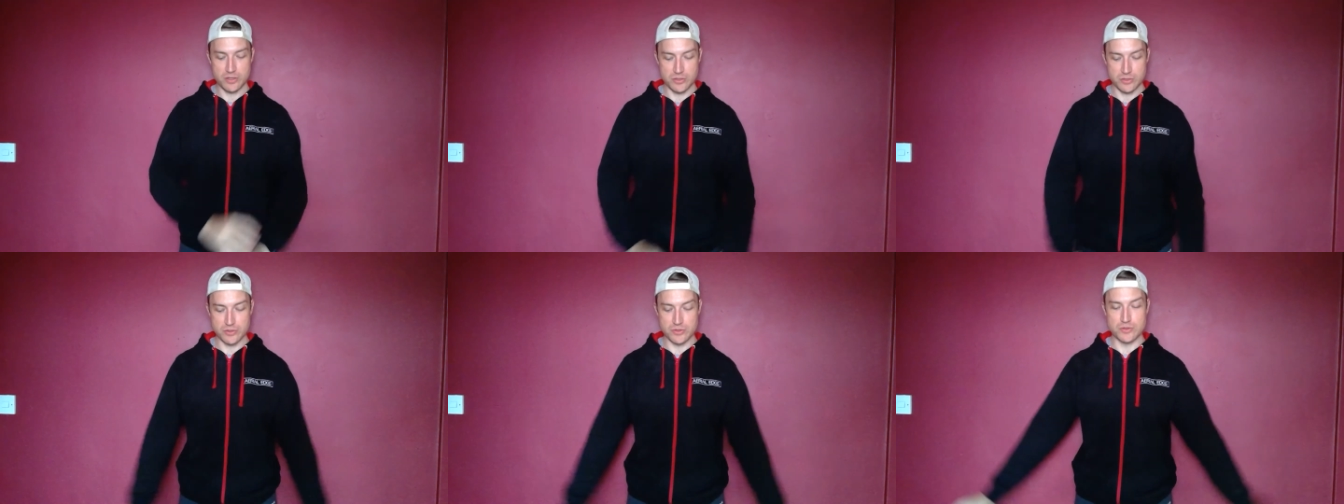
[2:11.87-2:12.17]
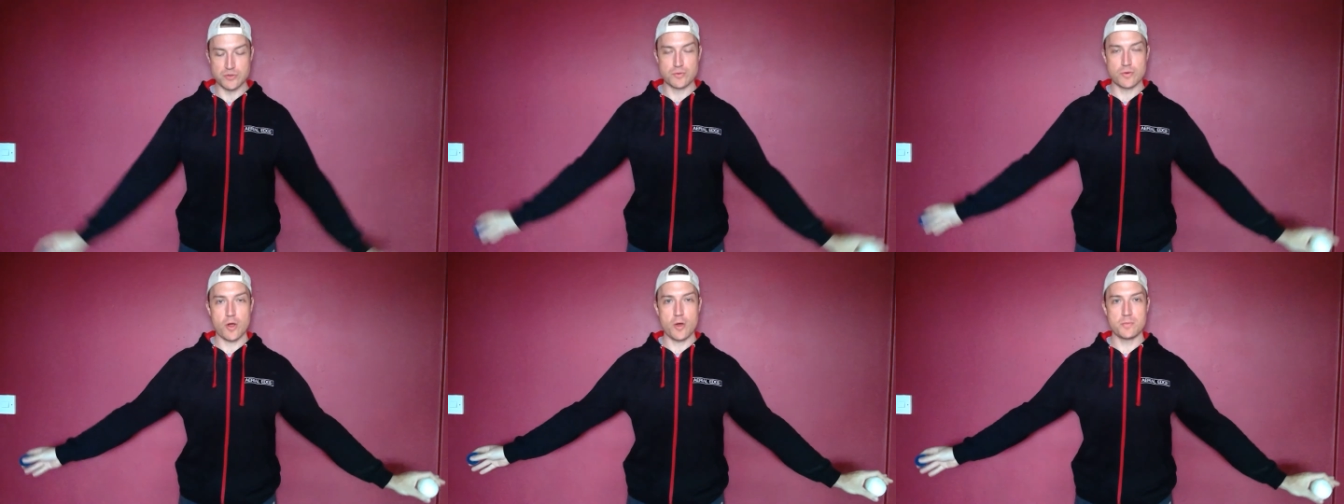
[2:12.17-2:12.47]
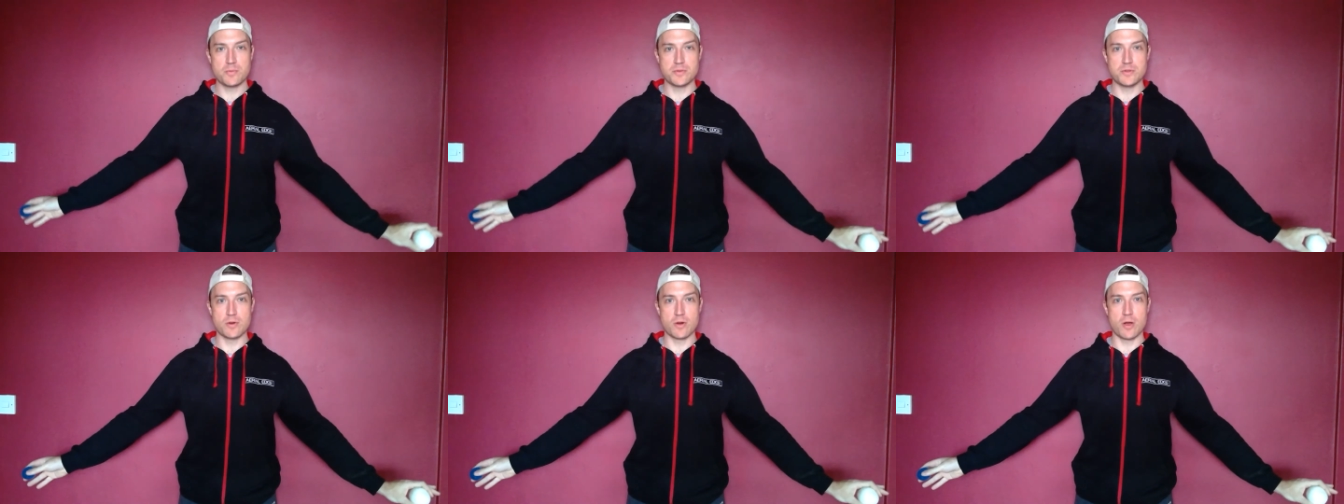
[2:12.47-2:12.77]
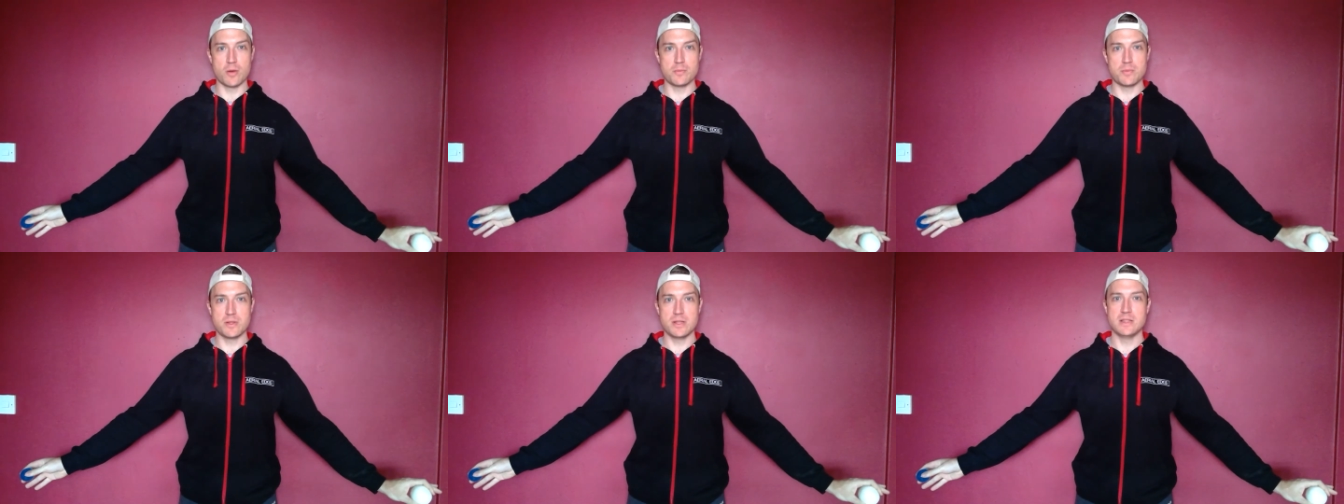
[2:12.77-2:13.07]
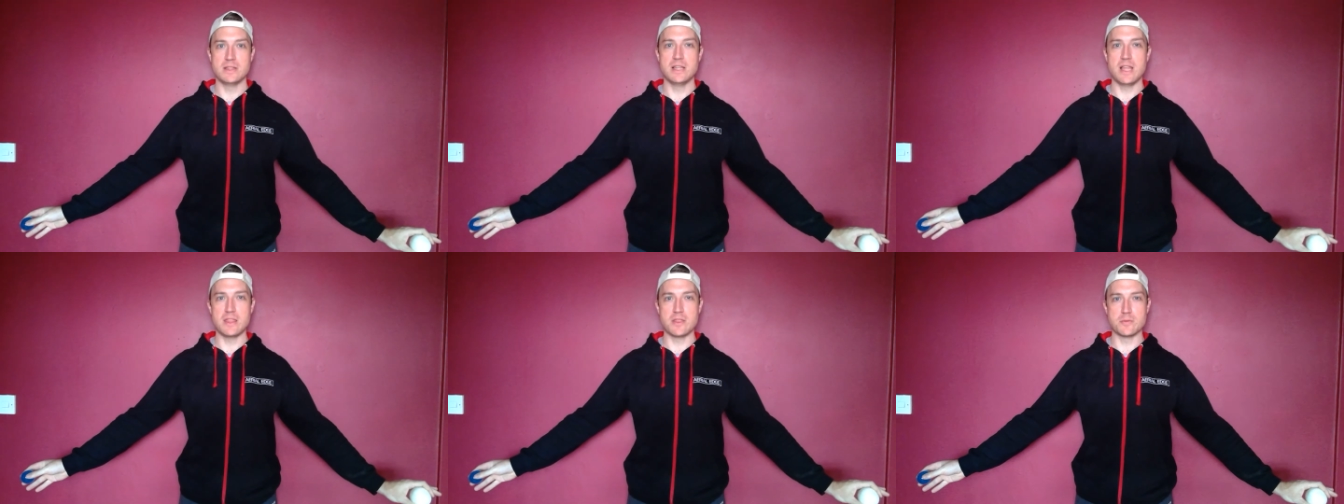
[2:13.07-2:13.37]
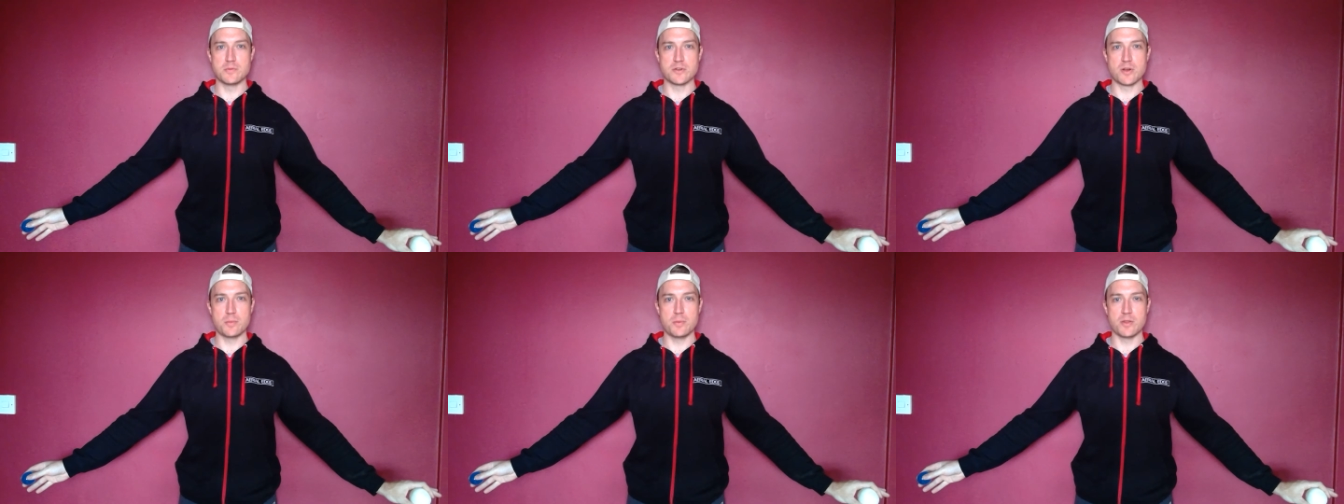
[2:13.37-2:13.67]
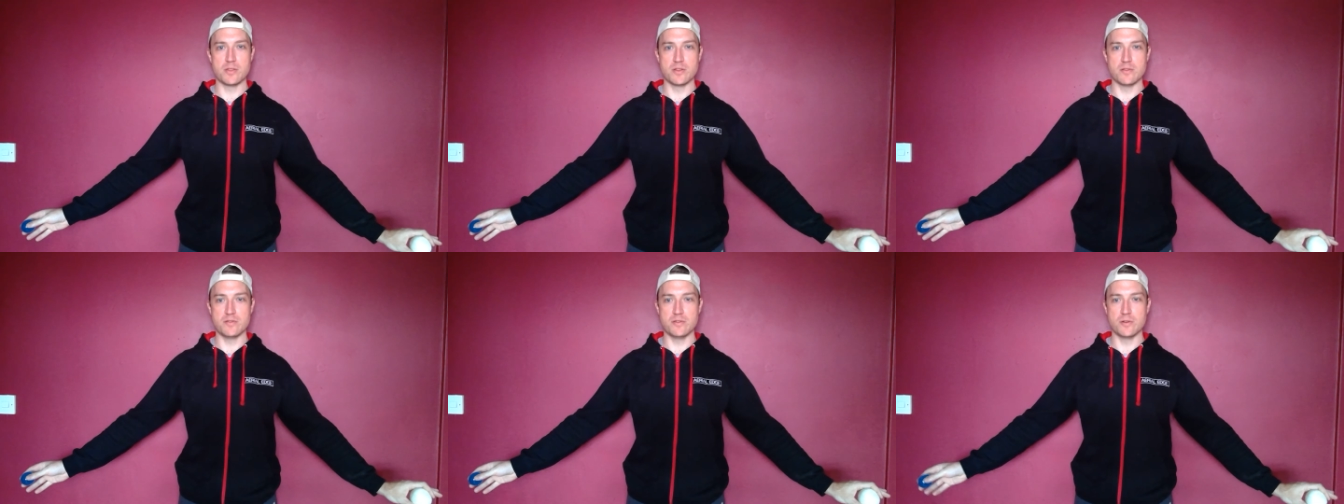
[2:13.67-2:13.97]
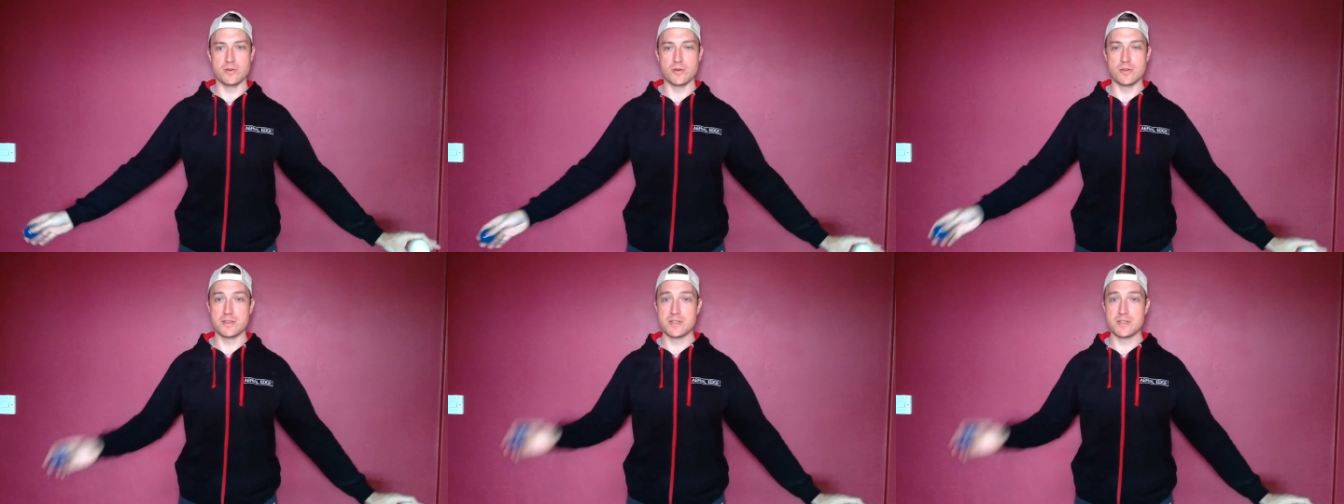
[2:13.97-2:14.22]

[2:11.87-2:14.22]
drop, drop. Let them drop on the floor.